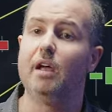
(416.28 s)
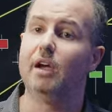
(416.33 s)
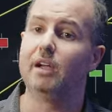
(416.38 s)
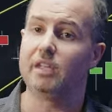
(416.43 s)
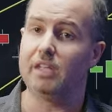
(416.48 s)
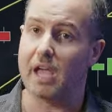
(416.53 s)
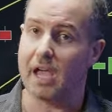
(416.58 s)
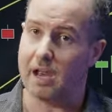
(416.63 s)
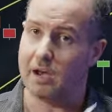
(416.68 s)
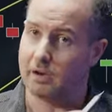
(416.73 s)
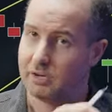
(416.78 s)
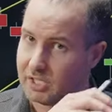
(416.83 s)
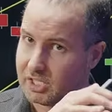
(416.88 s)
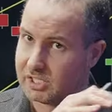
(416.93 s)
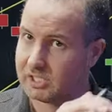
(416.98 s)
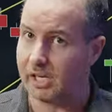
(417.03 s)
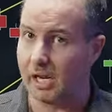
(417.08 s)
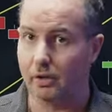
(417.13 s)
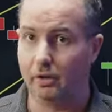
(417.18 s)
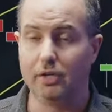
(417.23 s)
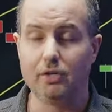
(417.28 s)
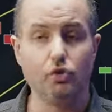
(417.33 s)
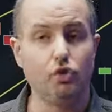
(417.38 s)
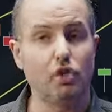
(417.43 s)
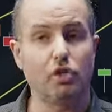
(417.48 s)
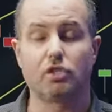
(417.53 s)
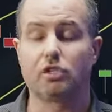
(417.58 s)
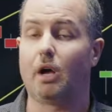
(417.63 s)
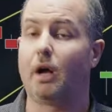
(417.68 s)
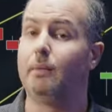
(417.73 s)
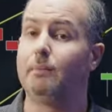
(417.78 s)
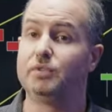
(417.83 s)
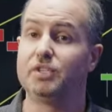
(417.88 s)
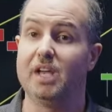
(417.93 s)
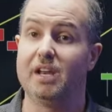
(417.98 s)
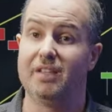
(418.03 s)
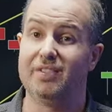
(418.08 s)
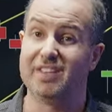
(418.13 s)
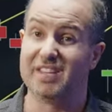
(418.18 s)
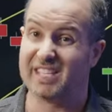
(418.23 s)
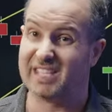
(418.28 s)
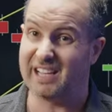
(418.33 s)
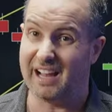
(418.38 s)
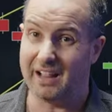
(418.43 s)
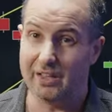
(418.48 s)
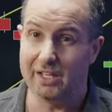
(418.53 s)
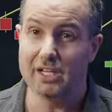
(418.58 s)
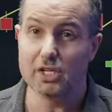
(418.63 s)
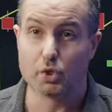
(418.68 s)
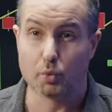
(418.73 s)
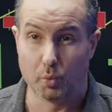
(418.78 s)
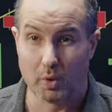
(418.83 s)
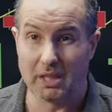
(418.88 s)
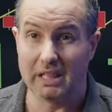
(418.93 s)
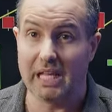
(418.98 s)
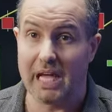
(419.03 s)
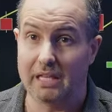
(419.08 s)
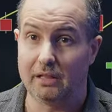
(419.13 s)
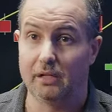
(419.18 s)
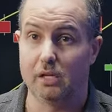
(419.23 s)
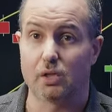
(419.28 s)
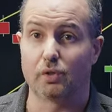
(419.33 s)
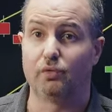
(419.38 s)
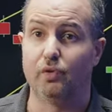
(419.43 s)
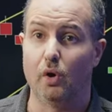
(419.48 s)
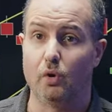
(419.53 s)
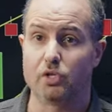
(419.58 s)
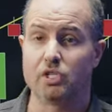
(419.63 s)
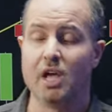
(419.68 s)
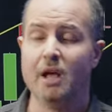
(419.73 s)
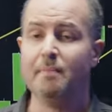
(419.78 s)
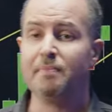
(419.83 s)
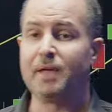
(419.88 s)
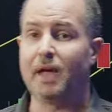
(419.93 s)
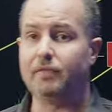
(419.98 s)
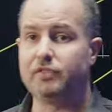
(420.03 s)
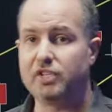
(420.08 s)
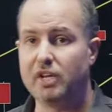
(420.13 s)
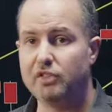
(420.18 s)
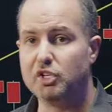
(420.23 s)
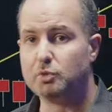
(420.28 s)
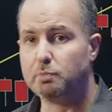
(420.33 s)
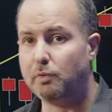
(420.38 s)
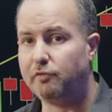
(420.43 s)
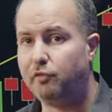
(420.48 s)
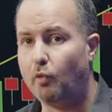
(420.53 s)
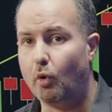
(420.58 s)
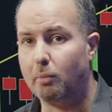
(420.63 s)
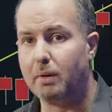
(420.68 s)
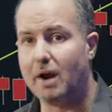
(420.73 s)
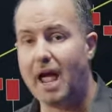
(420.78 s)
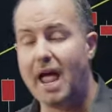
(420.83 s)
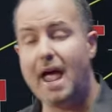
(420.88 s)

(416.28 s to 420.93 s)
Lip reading: again, selling just comes in. And the selling is relentless, folks. I've said this before, but I